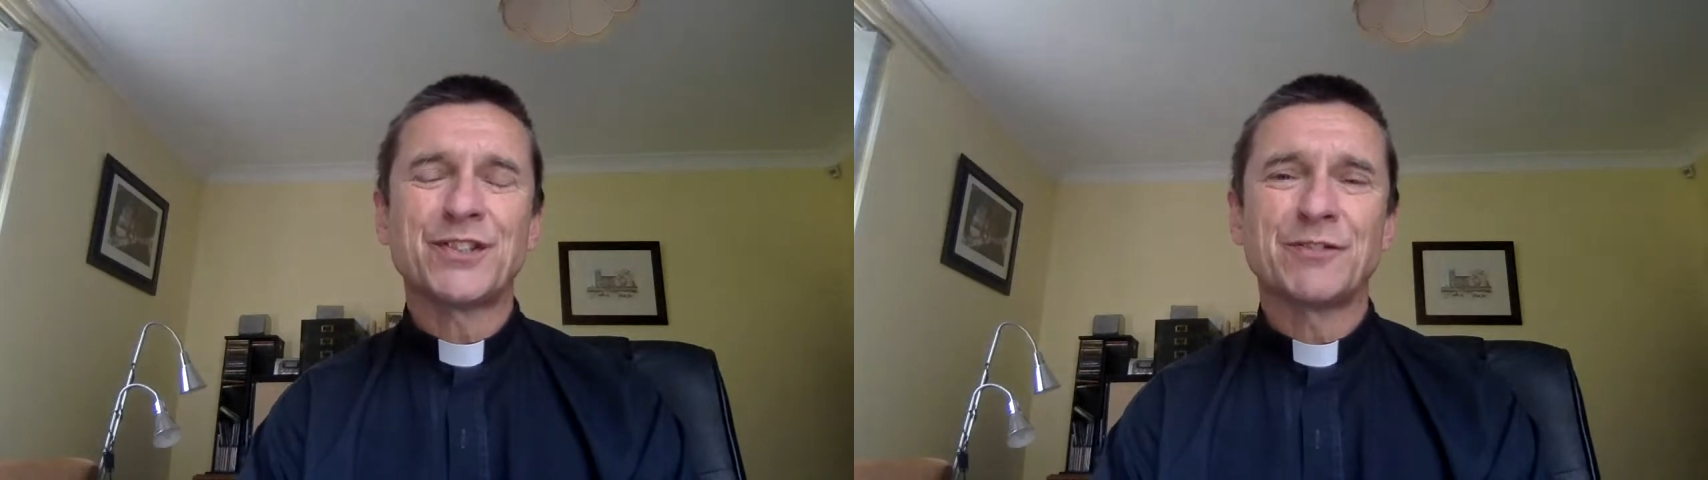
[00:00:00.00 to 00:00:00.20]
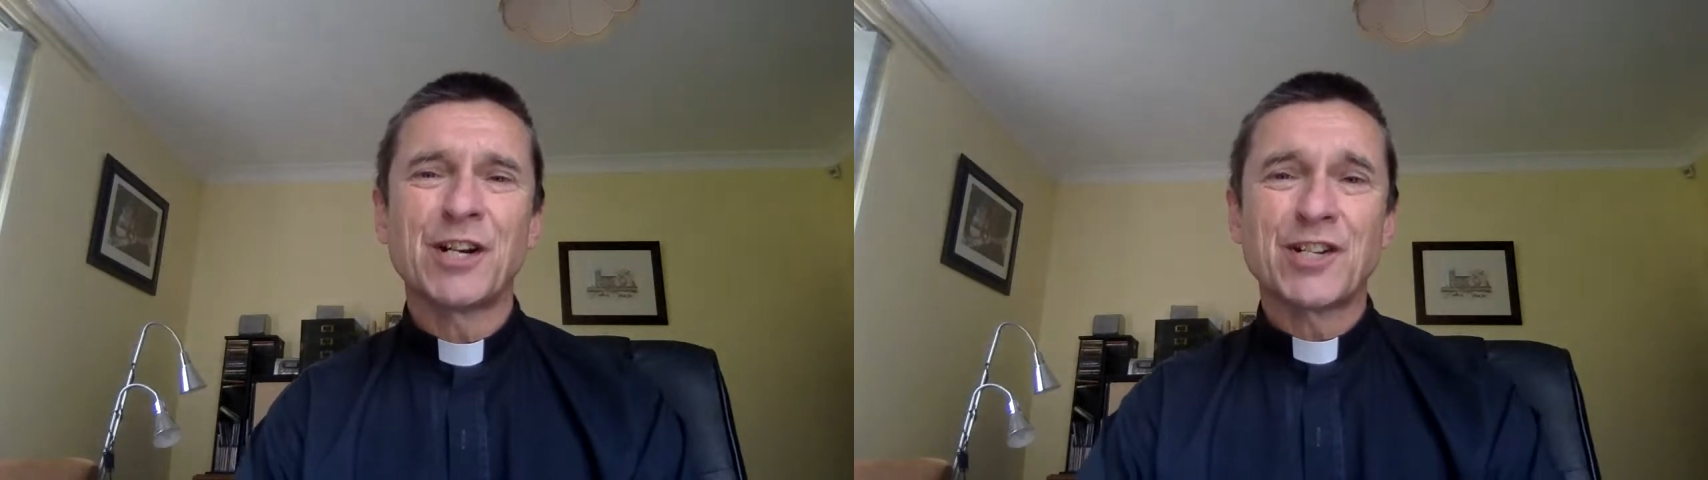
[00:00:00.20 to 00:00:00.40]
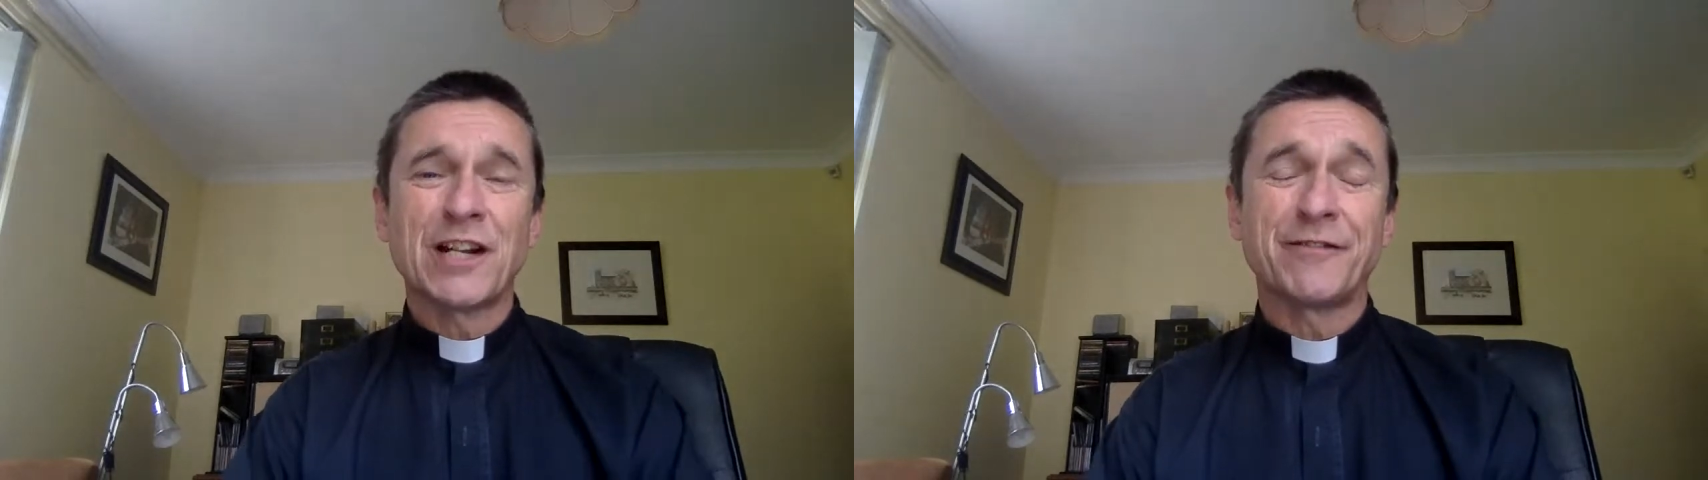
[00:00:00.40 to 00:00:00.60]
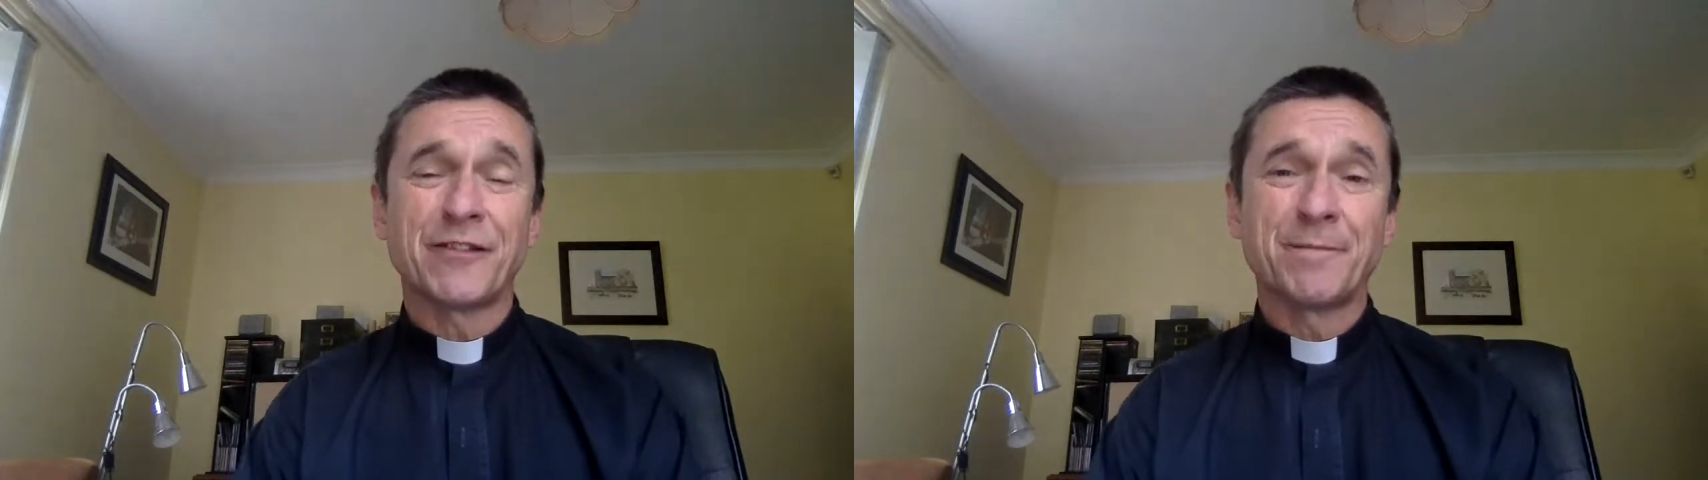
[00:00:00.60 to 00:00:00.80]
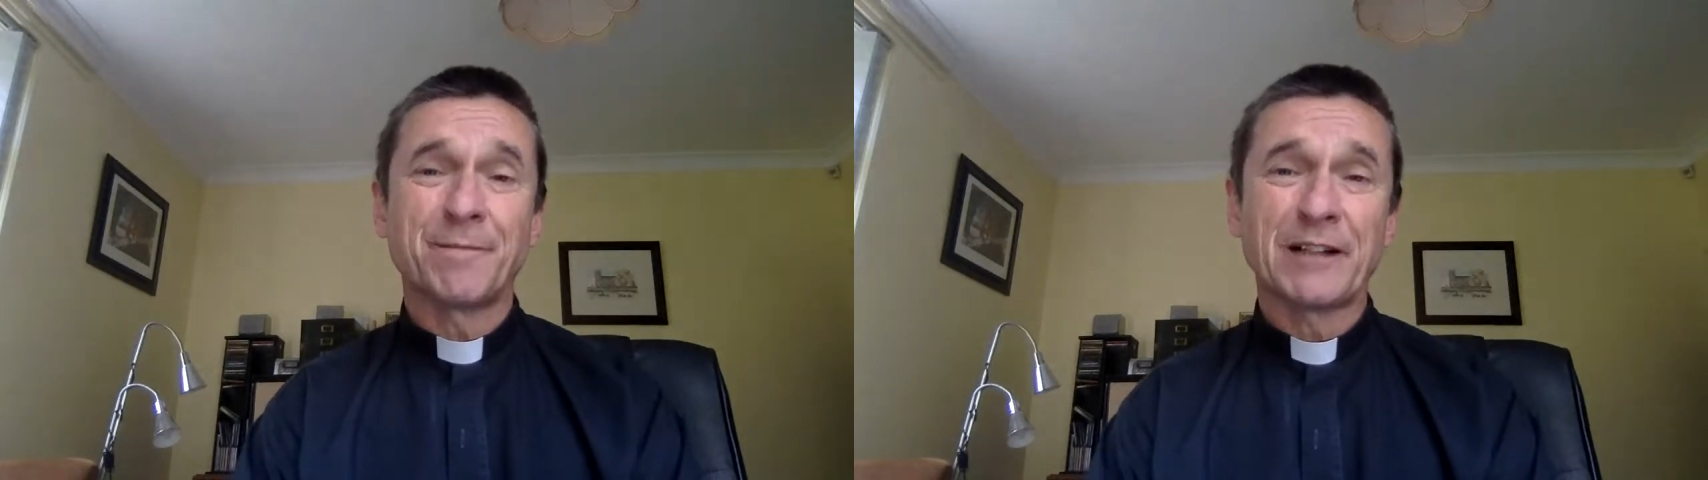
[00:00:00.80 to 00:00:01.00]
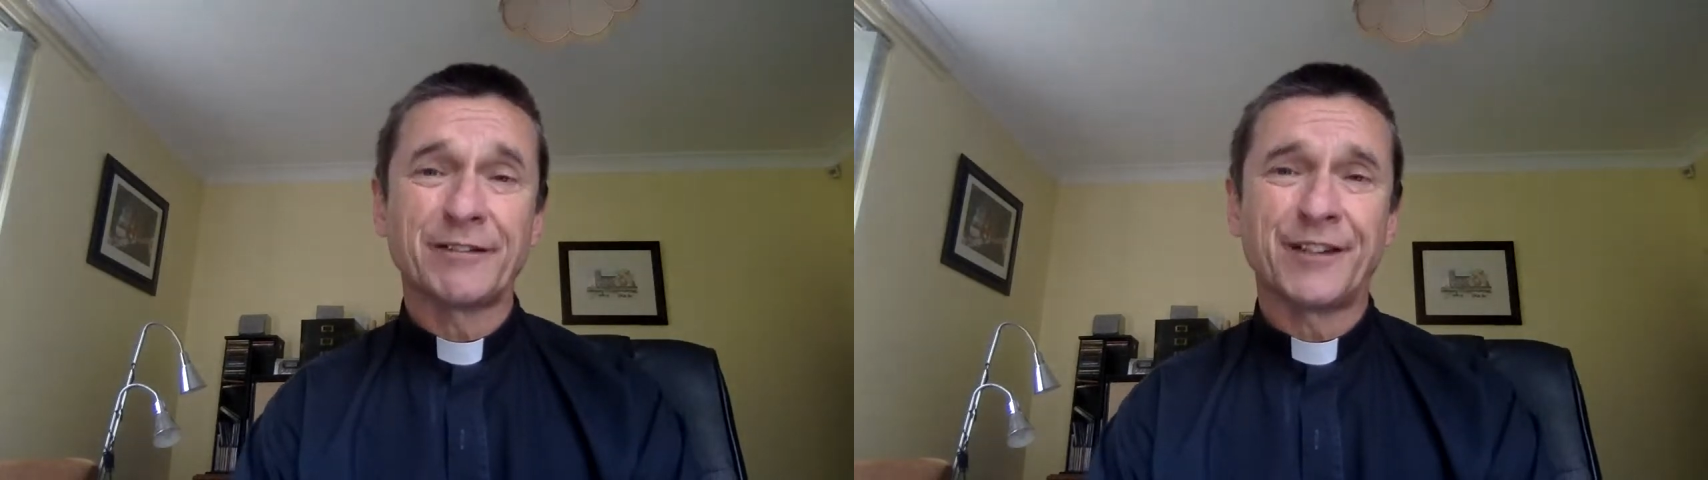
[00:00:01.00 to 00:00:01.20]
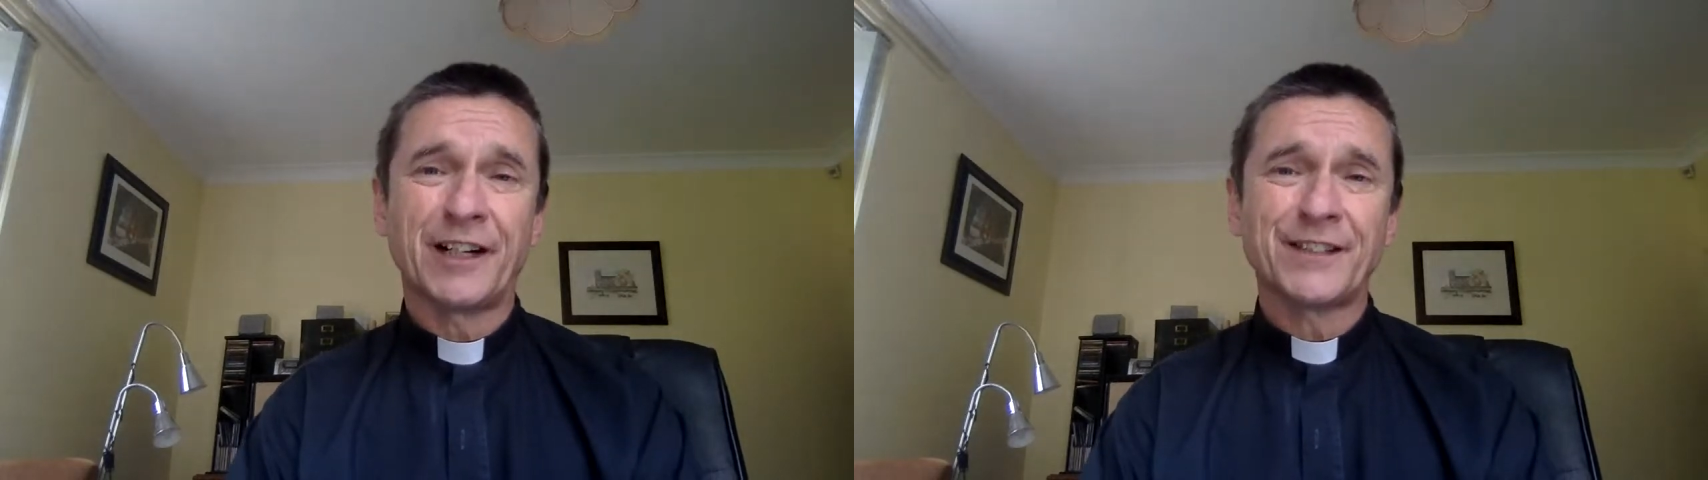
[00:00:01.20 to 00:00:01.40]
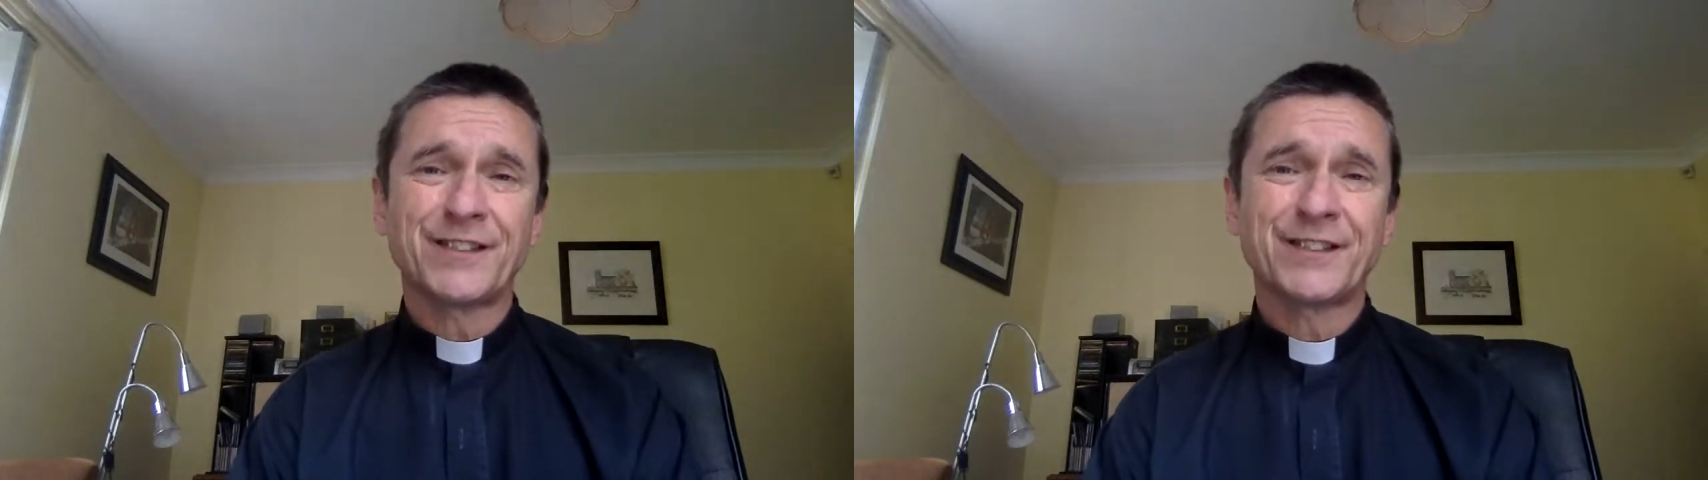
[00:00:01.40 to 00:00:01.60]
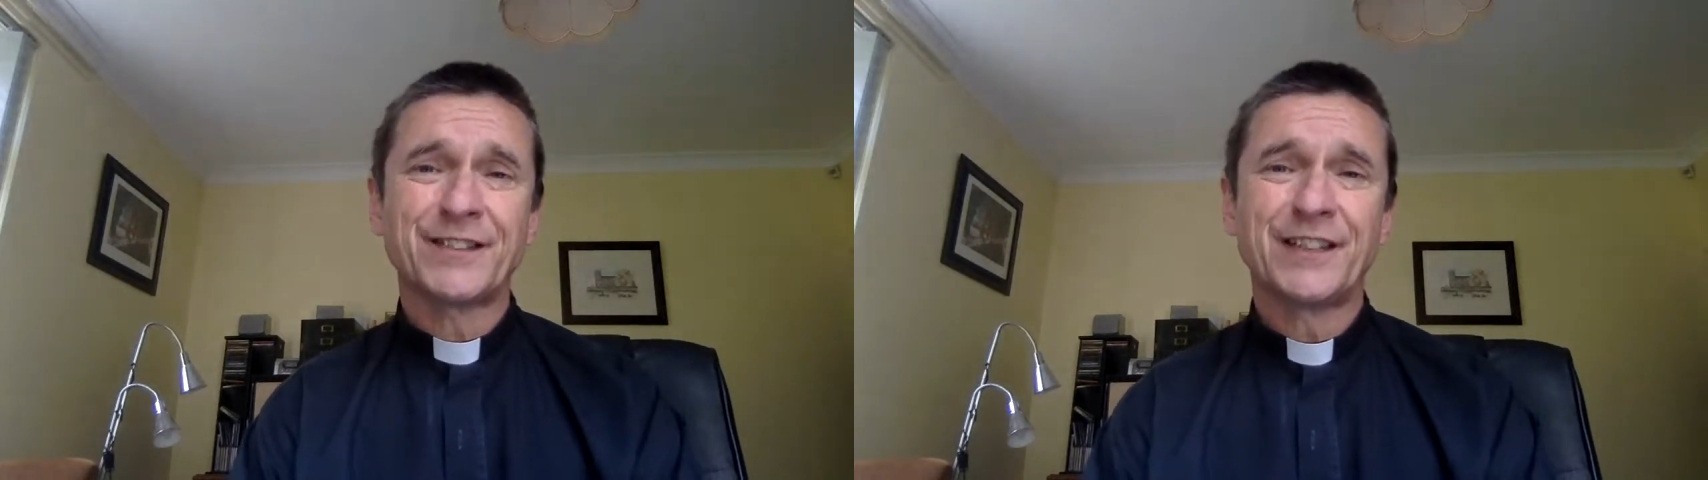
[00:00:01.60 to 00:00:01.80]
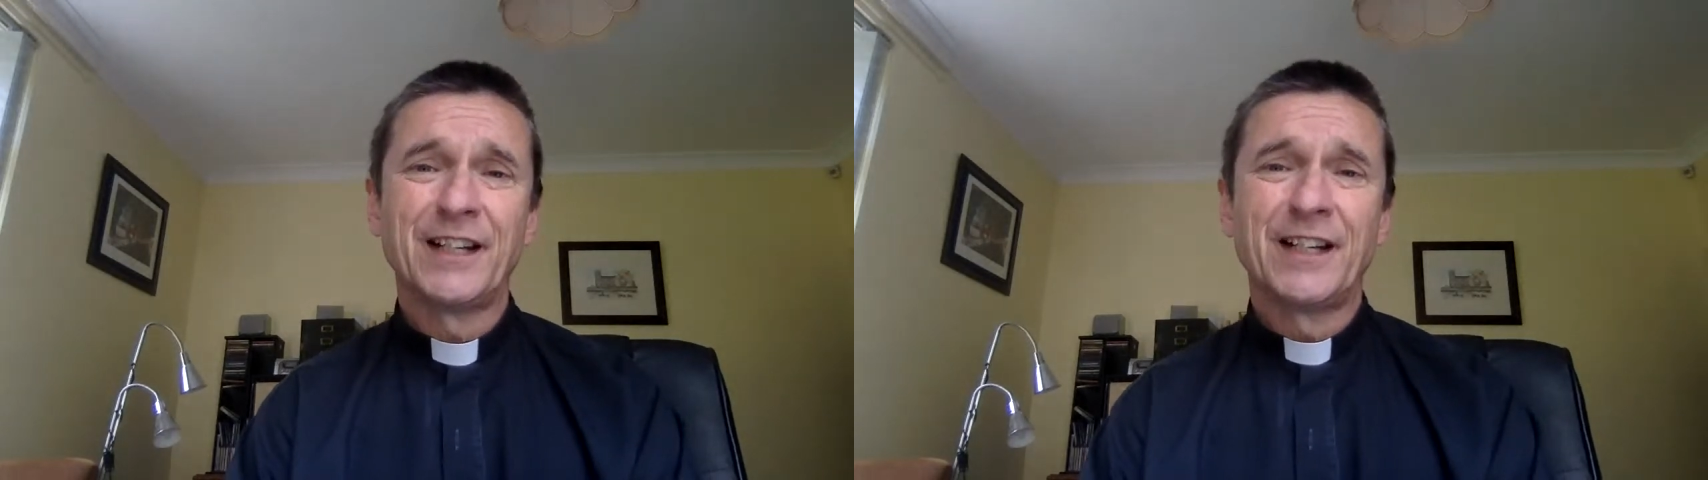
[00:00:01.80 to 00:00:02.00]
originally from Belfast,